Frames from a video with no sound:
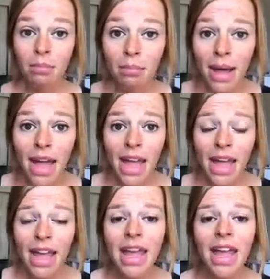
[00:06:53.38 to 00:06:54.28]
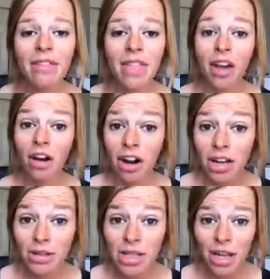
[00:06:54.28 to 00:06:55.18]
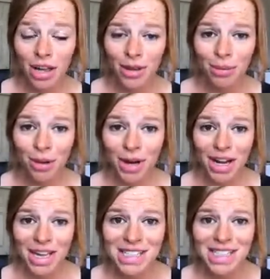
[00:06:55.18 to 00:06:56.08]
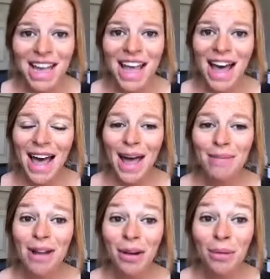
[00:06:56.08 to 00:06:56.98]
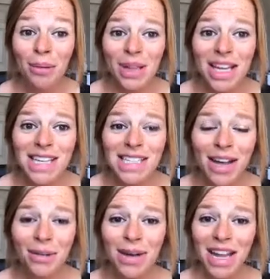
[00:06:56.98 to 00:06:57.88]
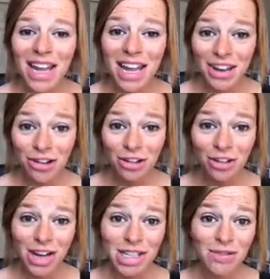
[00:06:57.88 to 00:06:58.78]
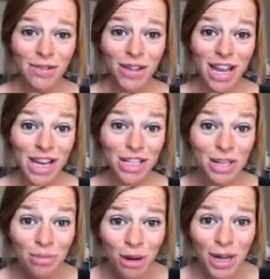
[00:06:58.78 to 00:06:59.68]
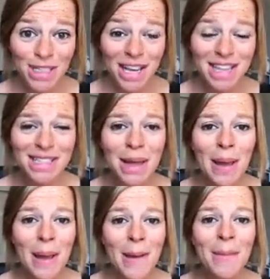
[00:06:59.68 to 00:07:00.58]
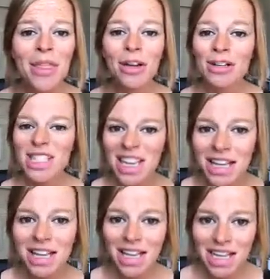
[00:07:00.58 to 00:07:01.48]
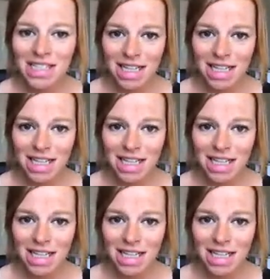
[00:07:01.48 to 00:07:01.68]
But if they are using other products, not only is that going to hinder their exfoliation process, but their tingling is